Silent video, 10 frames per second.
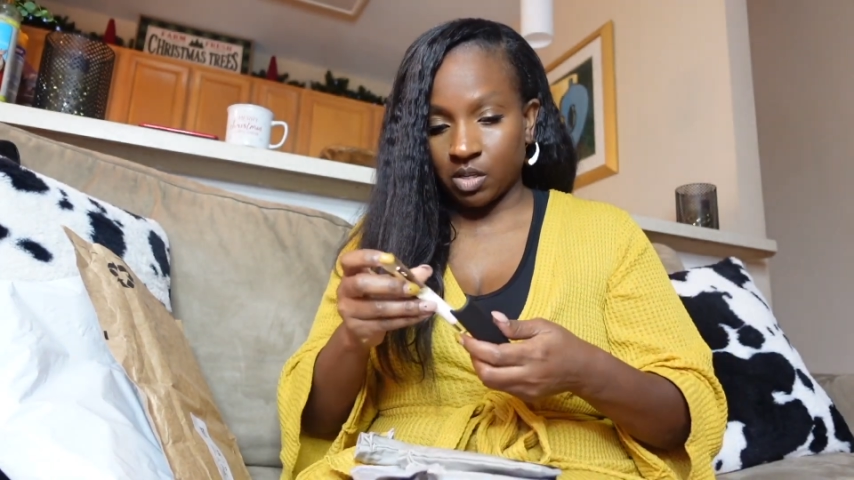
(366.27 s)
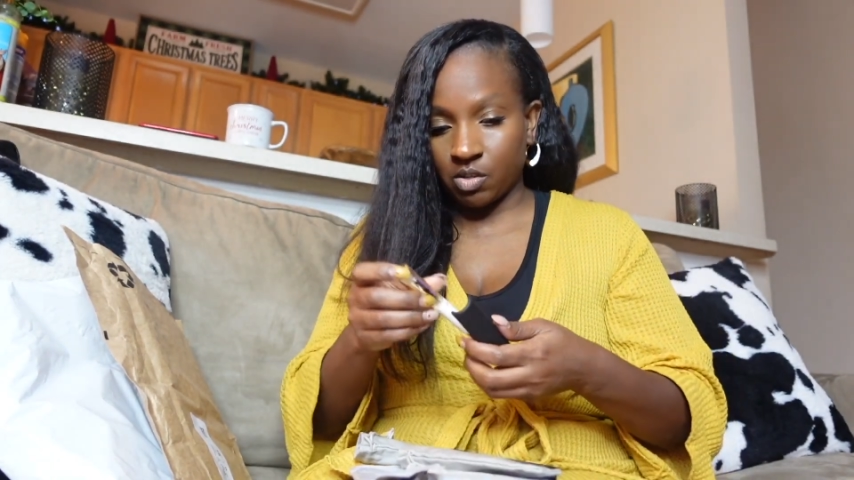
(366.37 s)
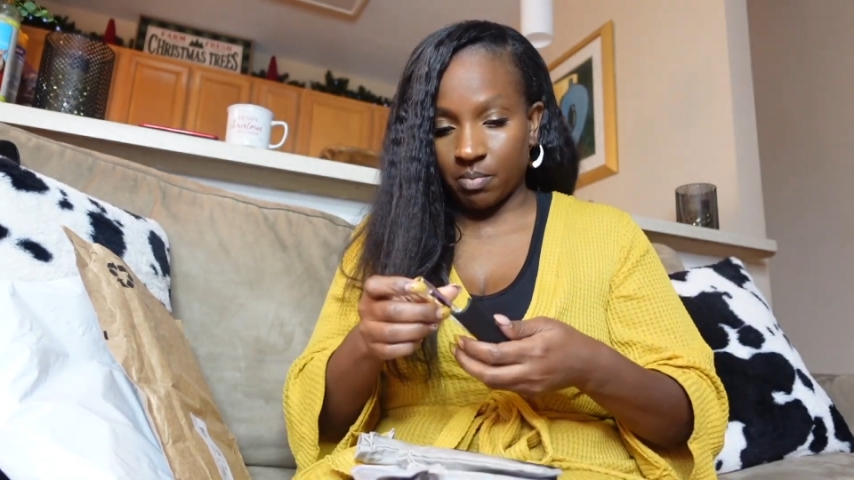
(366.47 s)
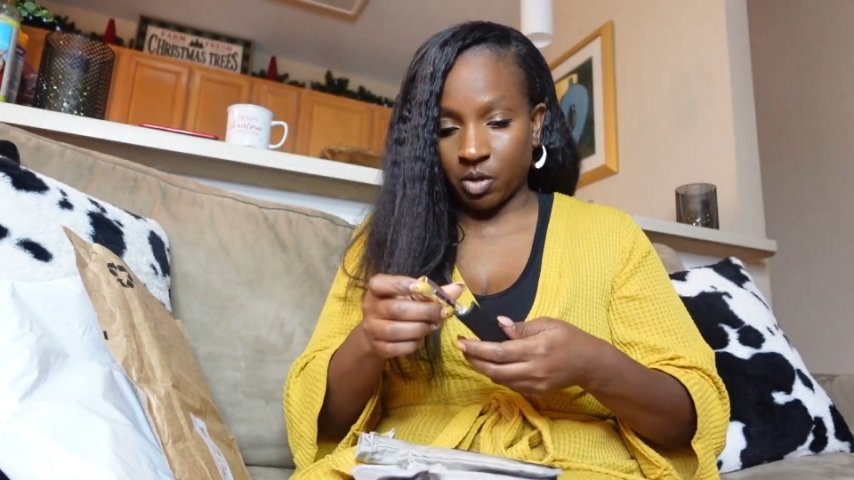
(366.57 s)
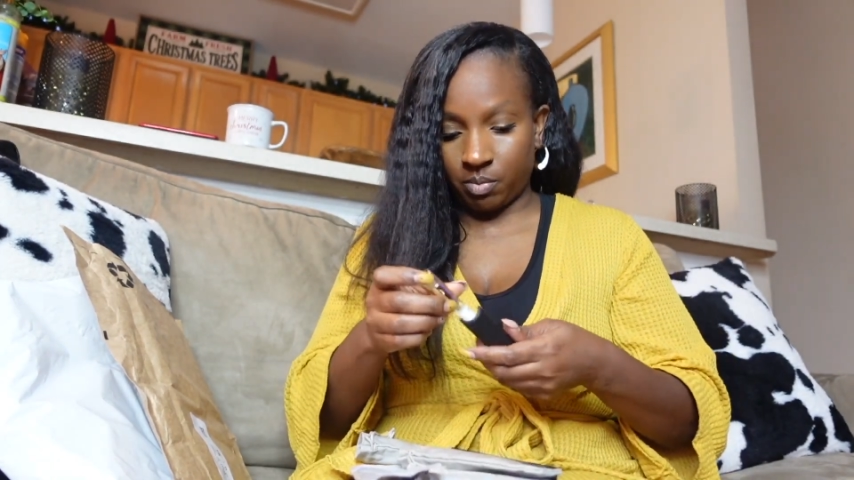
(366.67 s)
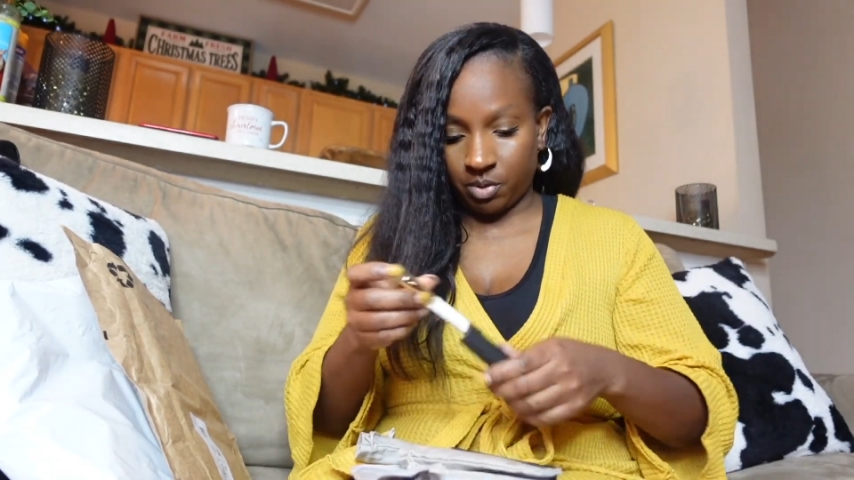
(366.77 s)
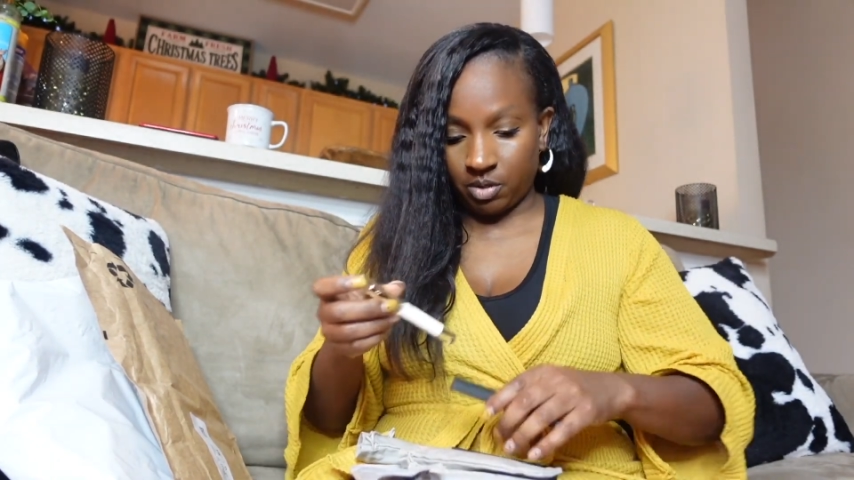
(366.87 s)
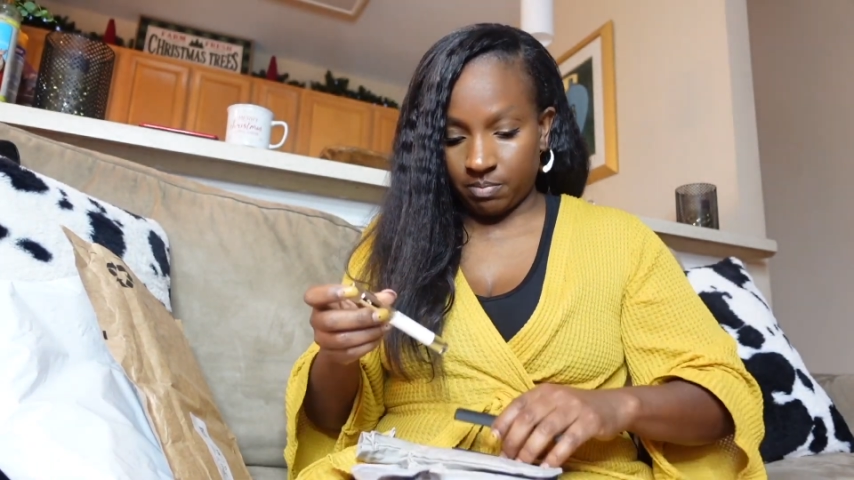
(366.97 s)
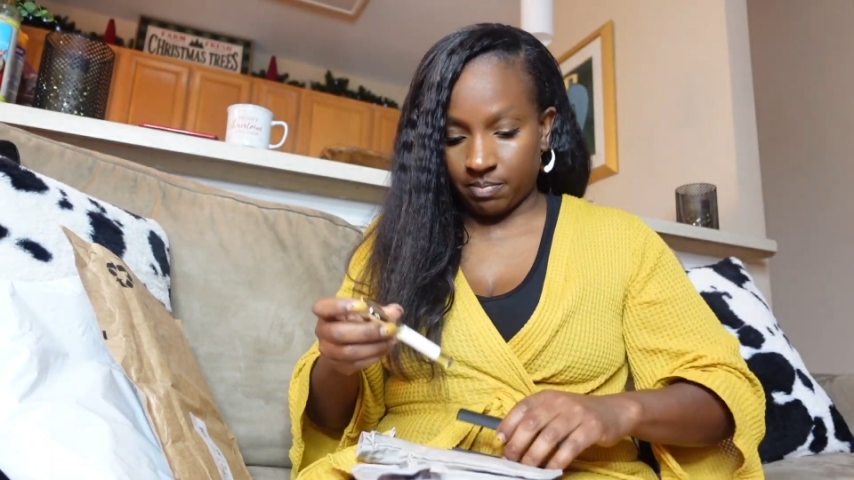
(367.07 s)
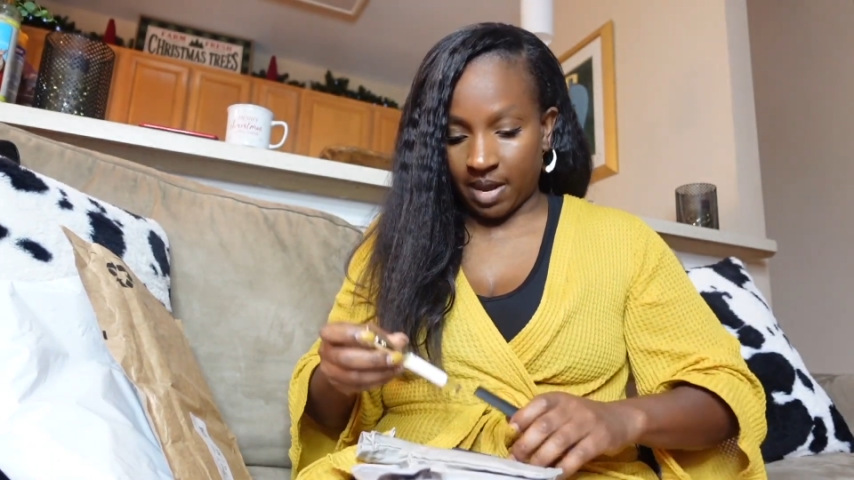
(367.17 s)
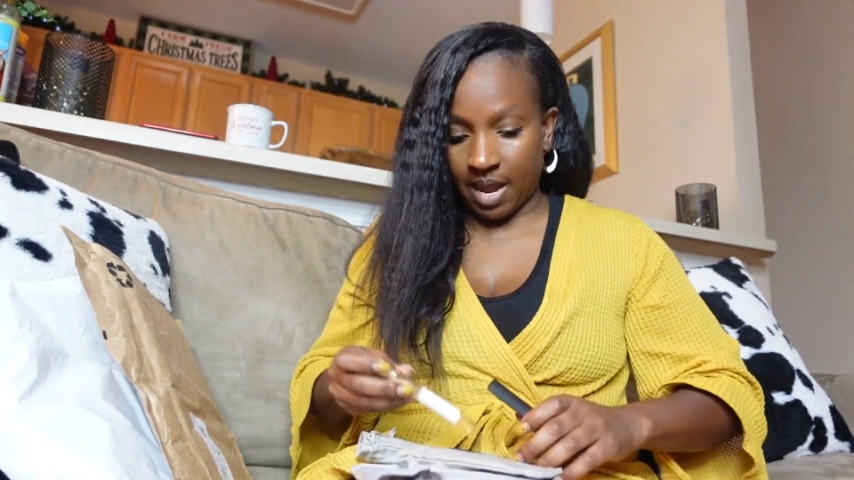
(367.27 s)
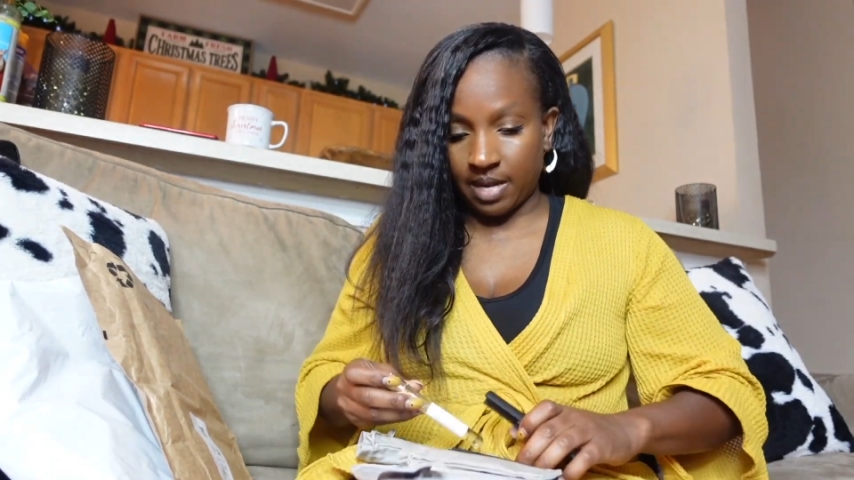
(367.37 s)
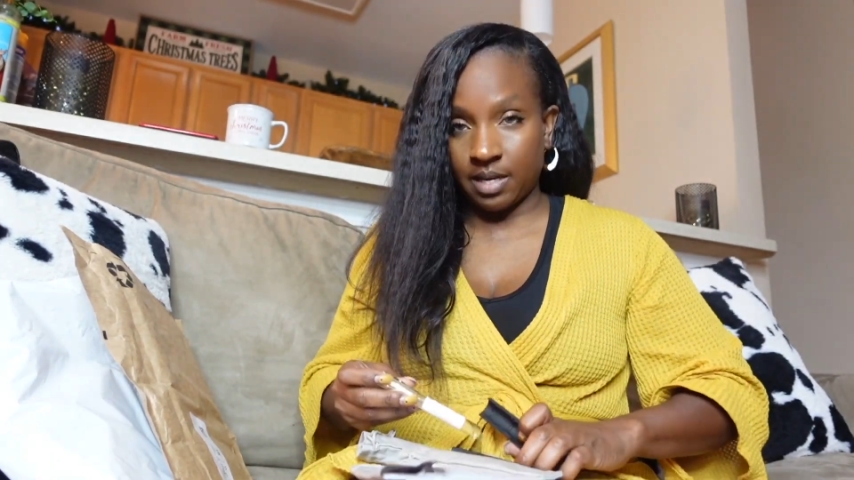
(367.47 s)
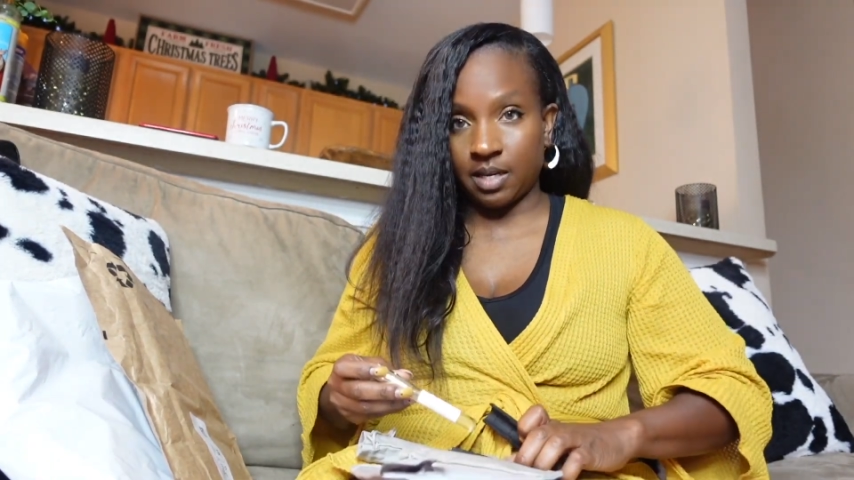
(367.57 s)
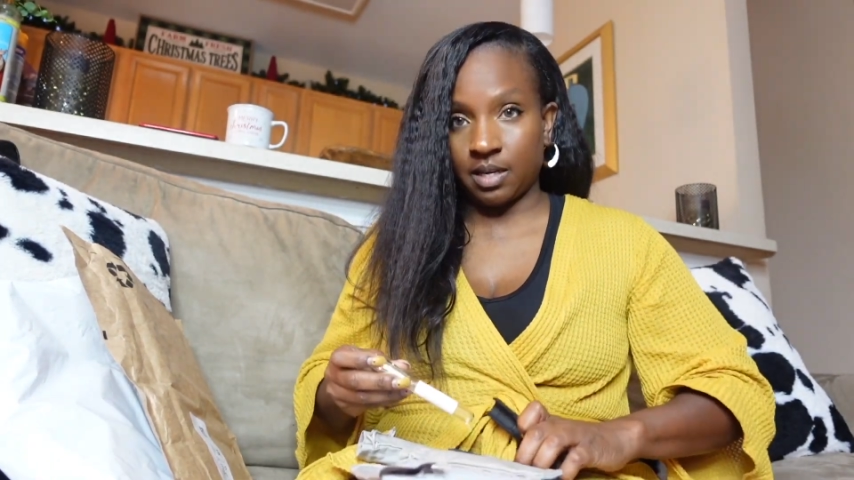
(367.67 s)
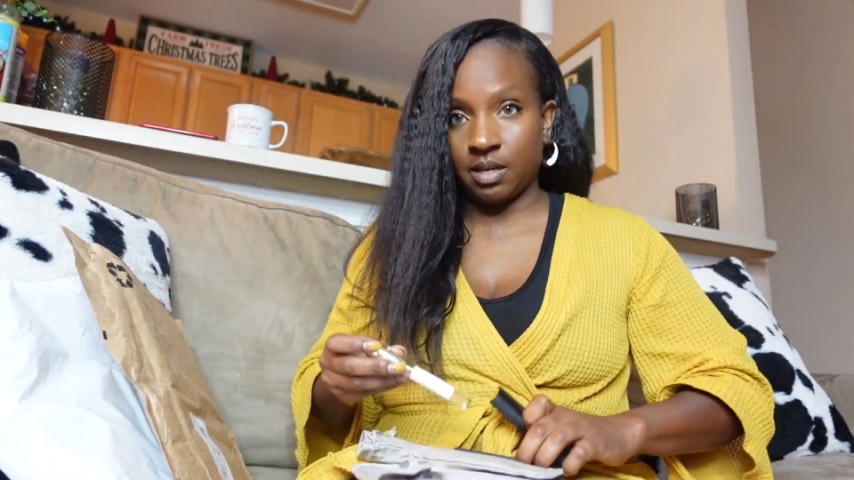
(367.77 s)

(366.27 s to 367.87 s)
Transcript: So I'm gonna put it back